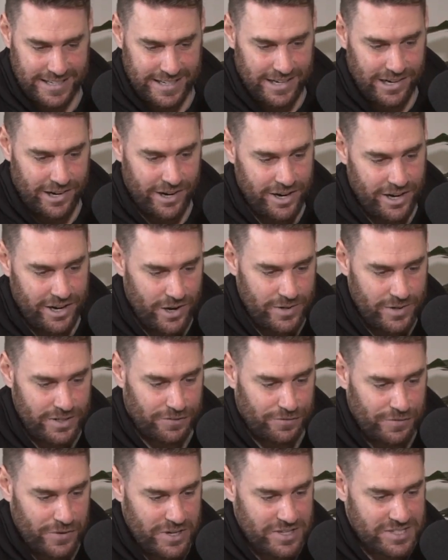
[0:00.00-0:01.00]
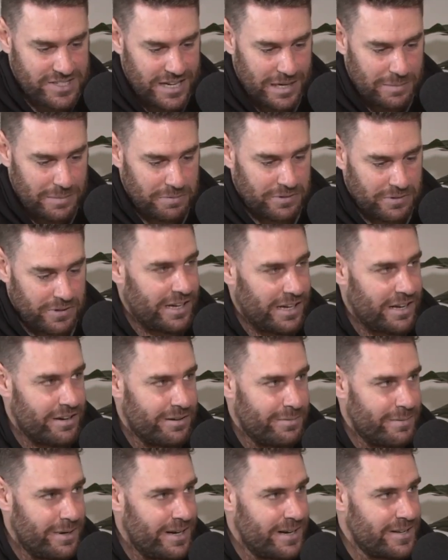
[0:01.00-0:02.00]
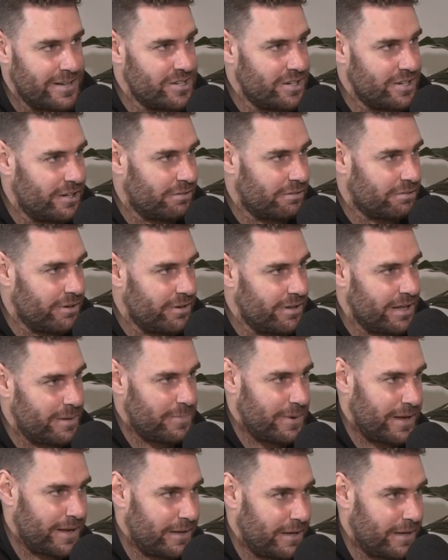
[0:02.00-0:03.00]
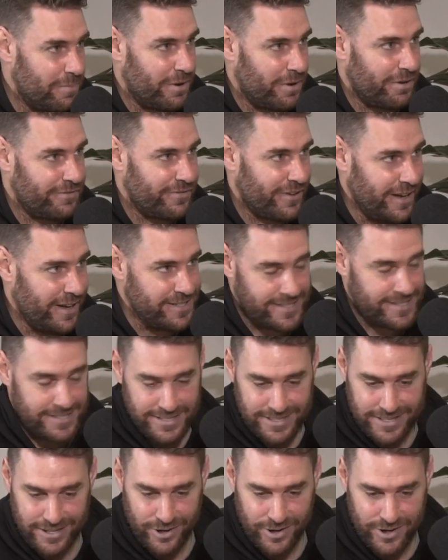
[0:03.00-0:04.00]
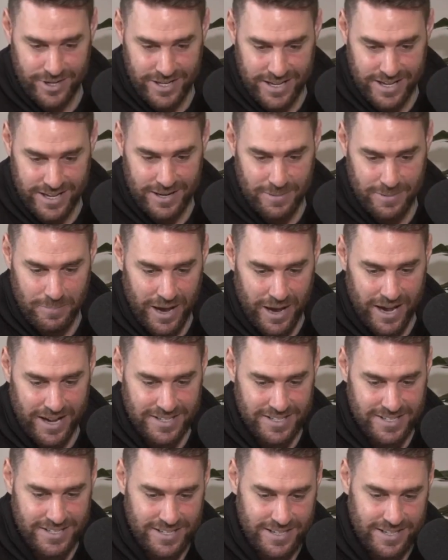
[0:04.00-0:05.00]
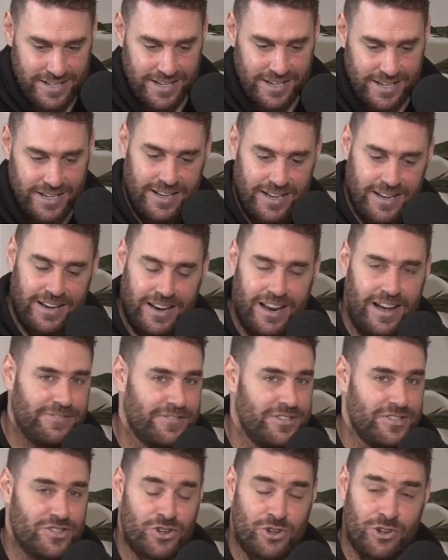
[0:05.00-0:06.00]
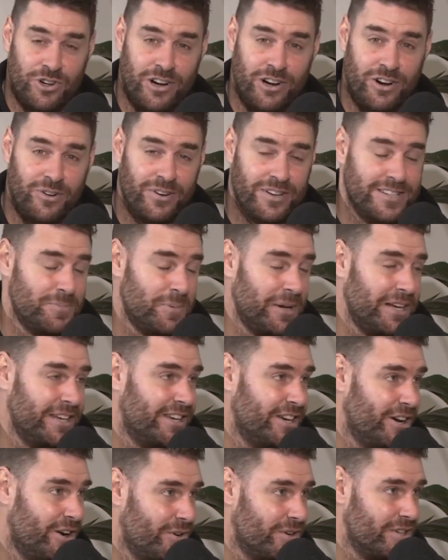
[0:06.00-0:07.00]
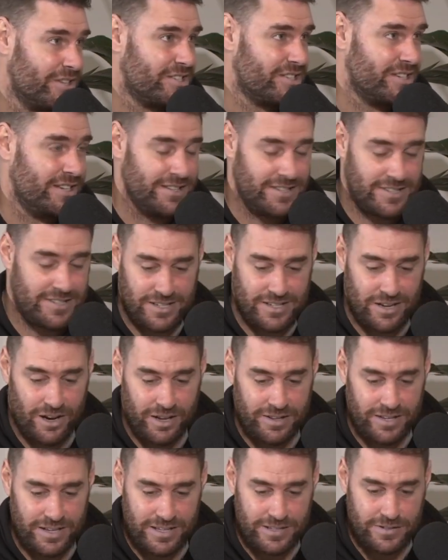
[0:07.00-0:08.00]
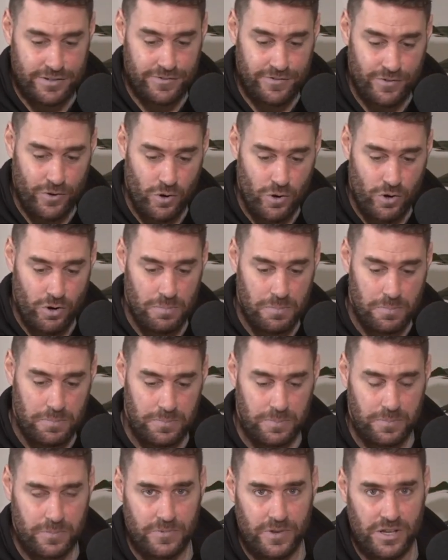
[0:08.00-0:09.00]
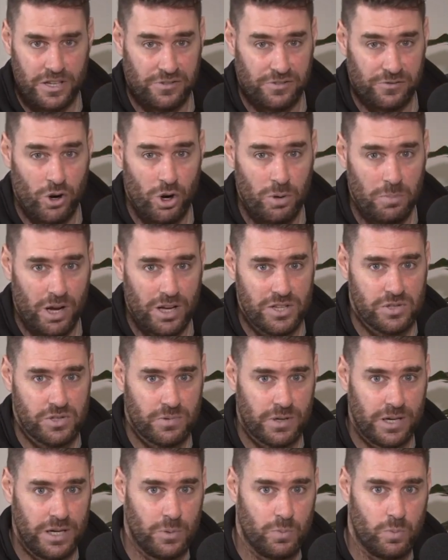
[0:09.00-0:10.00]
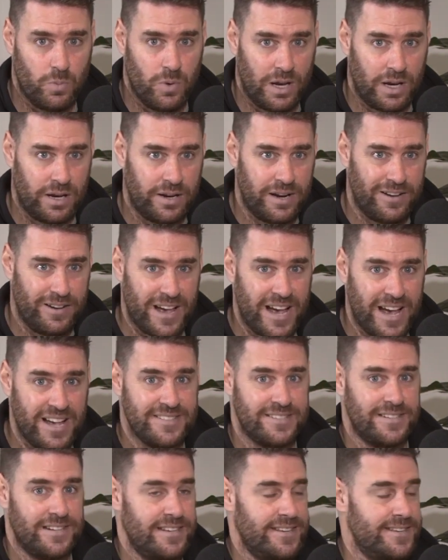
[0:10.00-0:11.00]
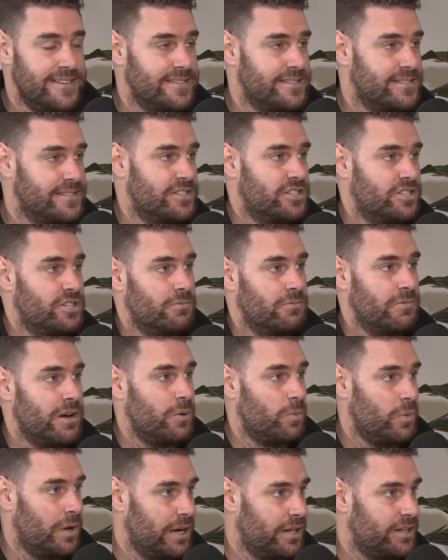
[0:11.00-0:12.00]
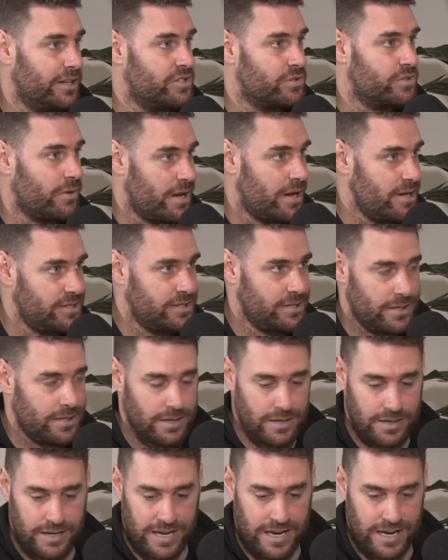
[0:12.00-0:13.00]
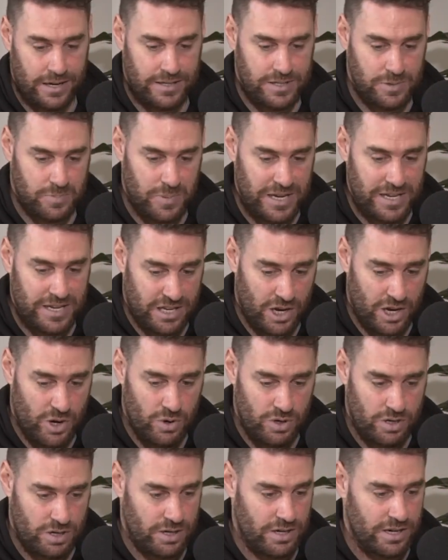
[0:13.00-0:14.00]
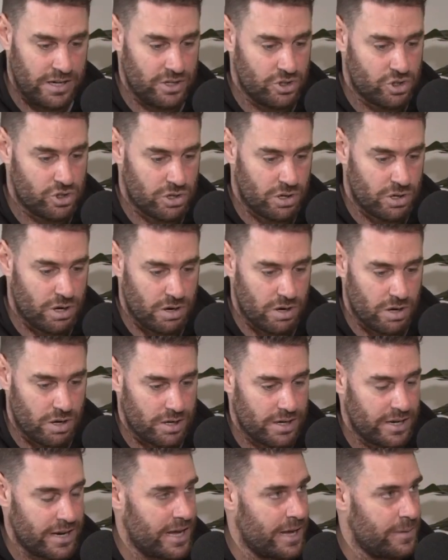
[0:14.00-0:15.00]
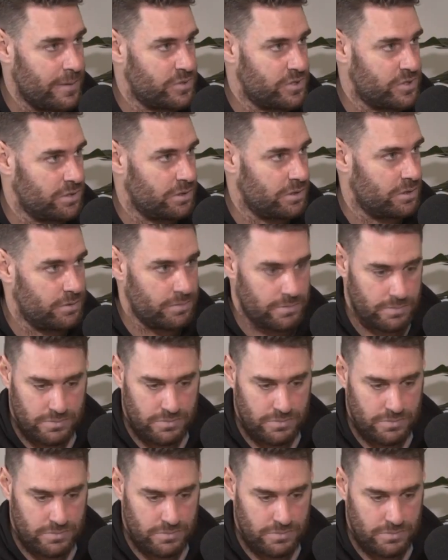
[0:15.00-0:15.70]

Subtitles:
I know he's first up 1,300 metres, and you're going to throw that back in my face, no doubt. But loved his trial. He's been gelded since. I think his form lines read well enough as it is to run well in this race. Now, he's been gelded and he's trialled like an absolute